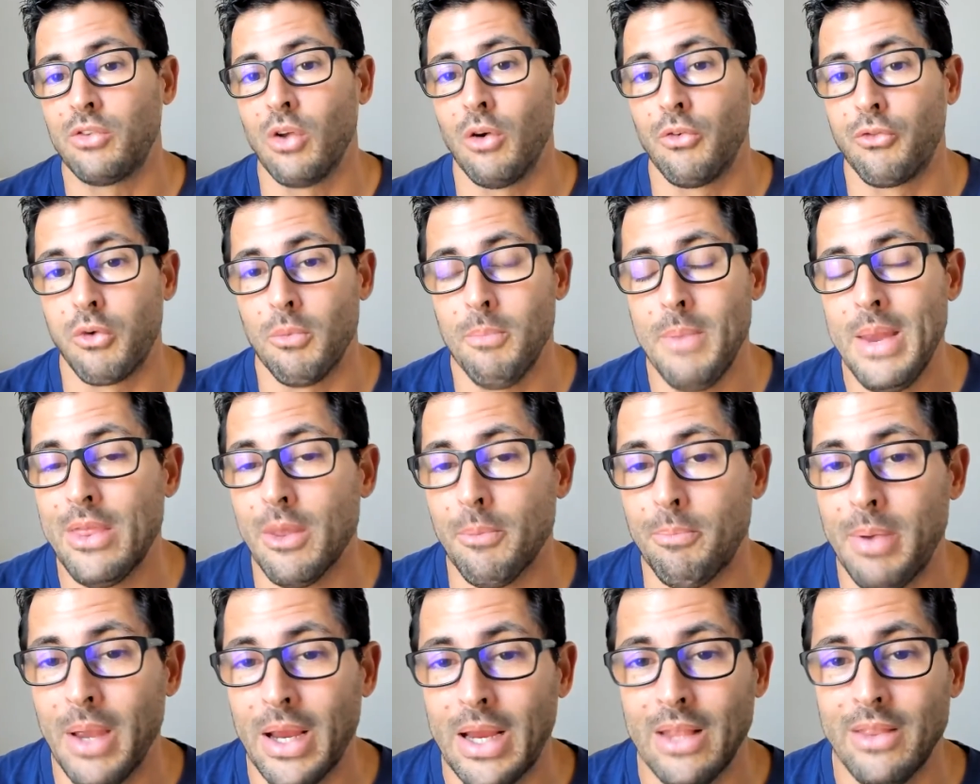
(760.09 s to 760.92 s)
So for me,
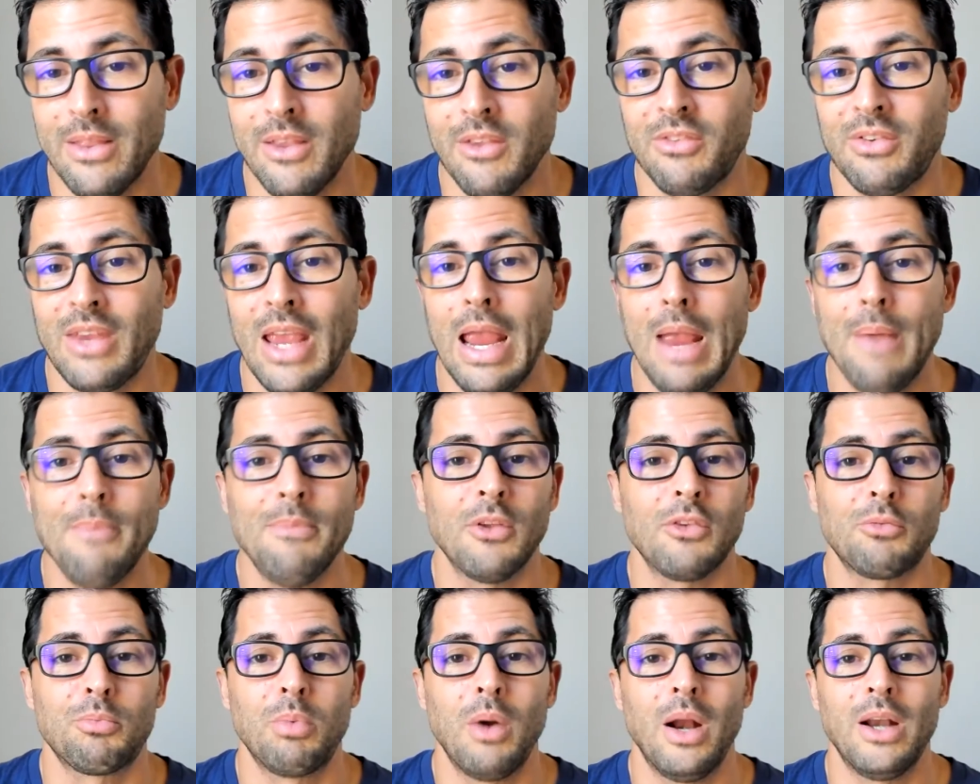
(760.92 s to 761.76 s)
the pick in this game,
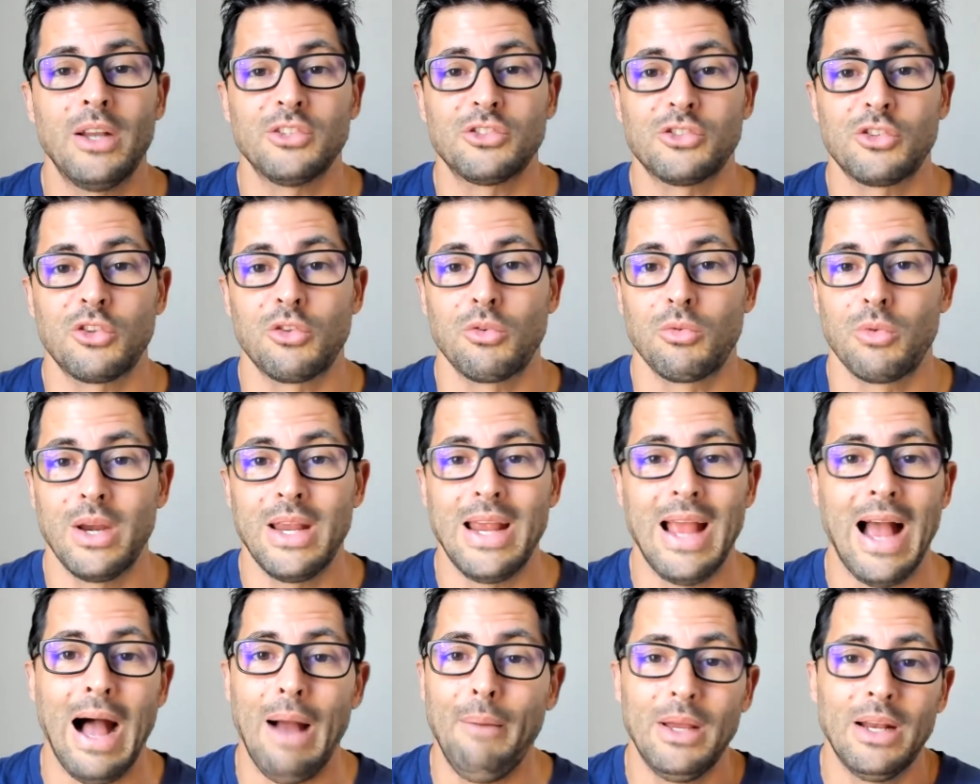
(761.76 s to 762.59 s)
the spread is
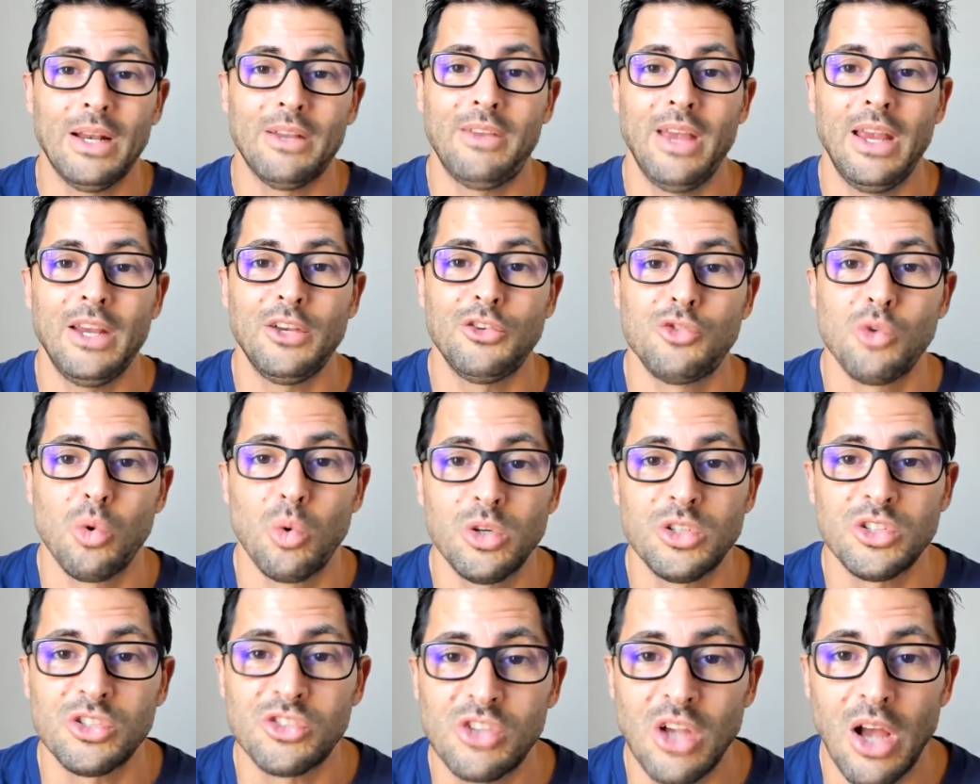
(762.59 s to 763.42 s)
3. I'm going to take
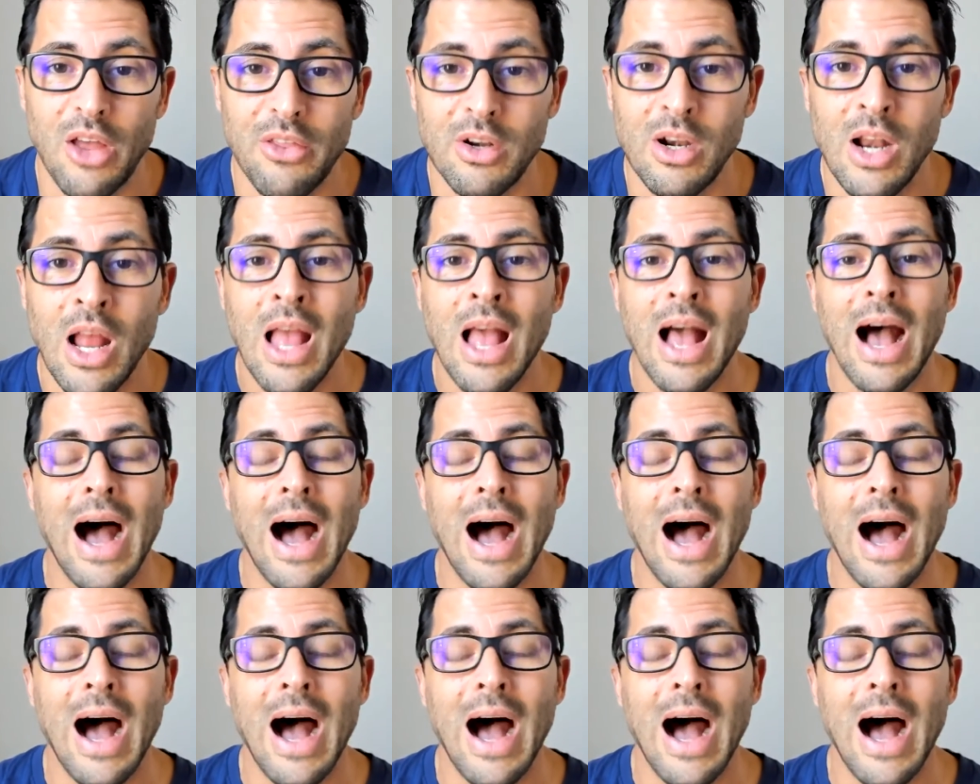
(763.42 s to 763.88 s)
Georgia Southern.